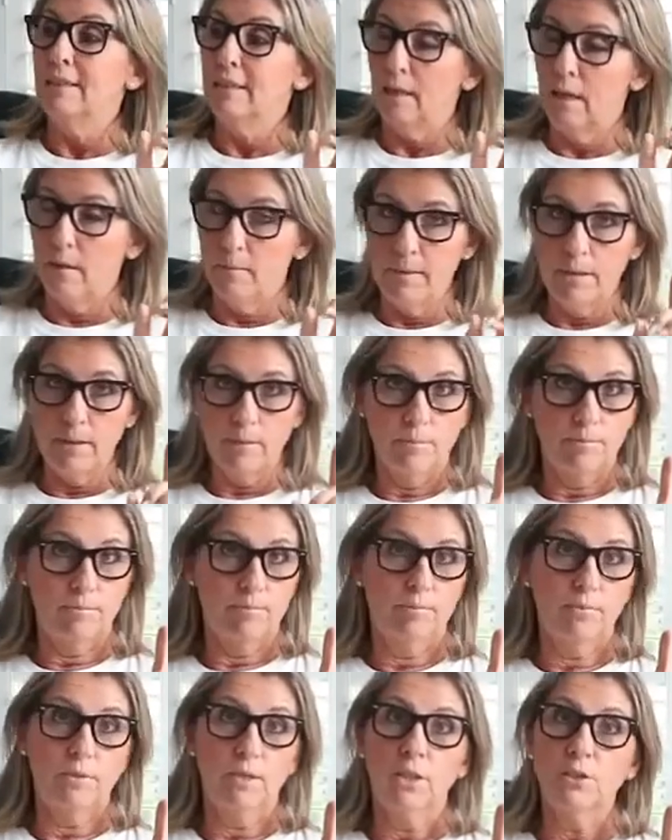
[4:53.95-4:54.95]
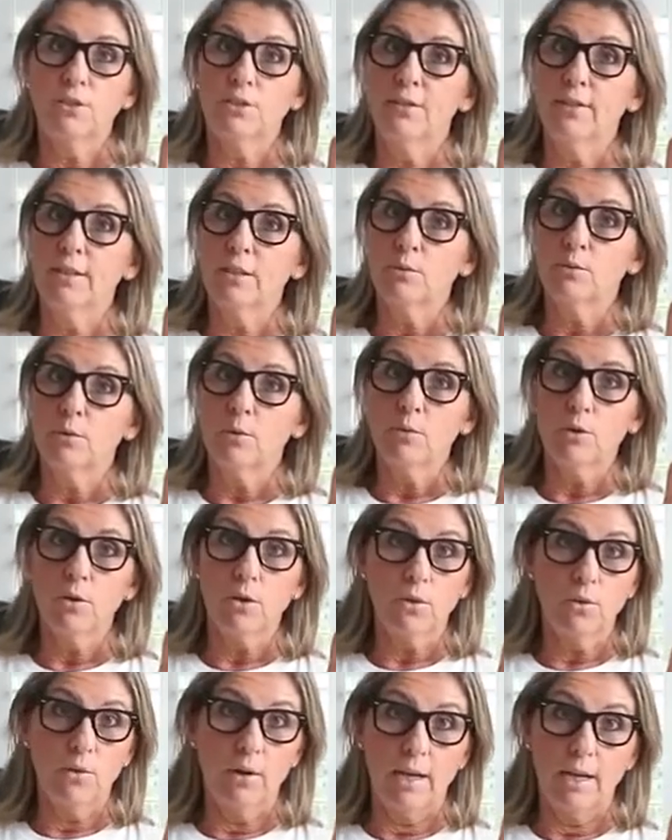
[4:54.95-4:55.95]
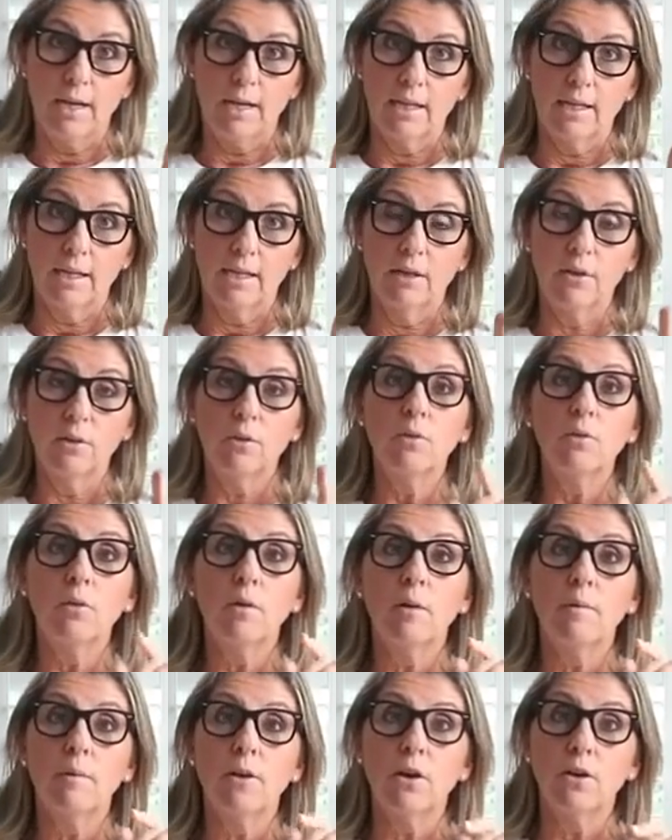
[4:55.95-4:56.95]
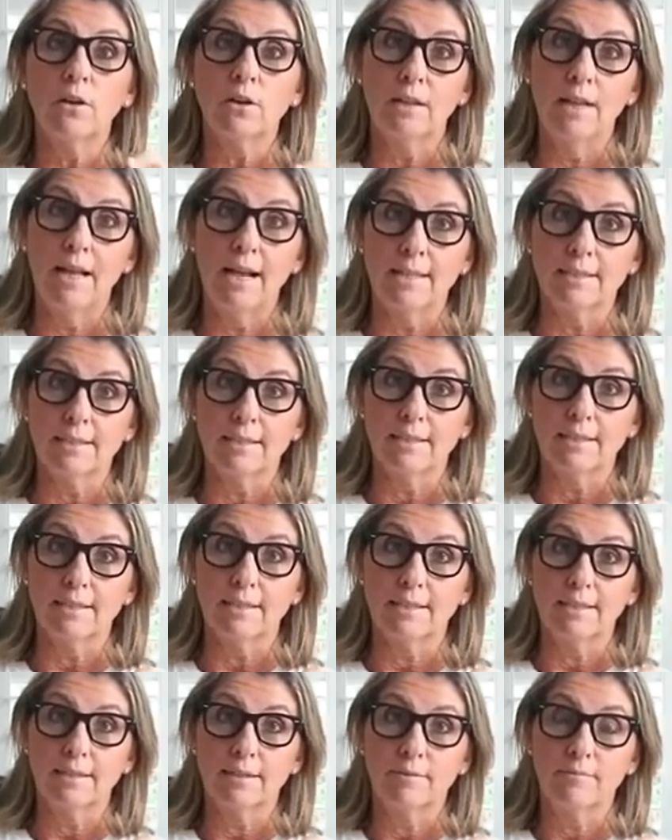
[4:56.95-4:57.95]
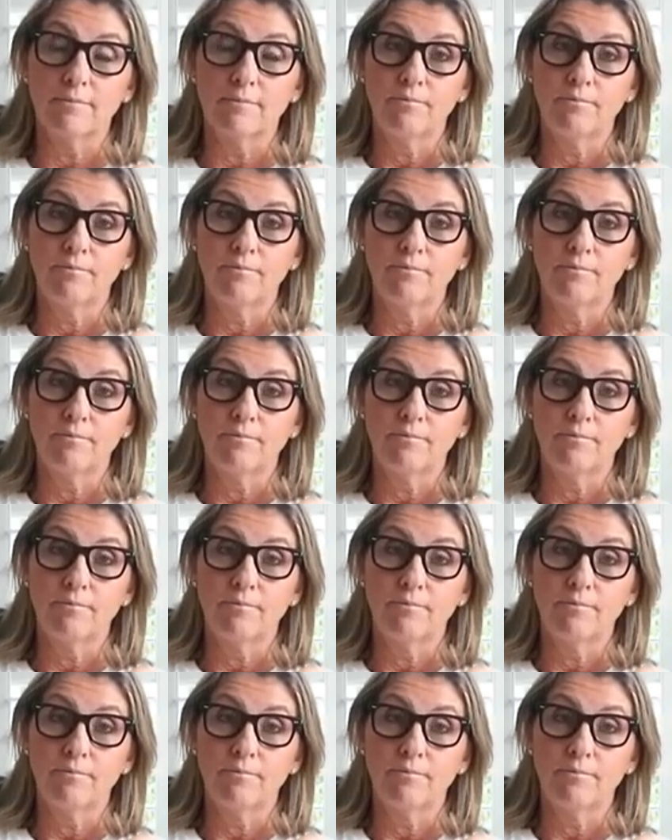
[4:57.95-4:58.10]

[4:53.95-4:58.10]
I'm going to touch on this one real quick about our closets.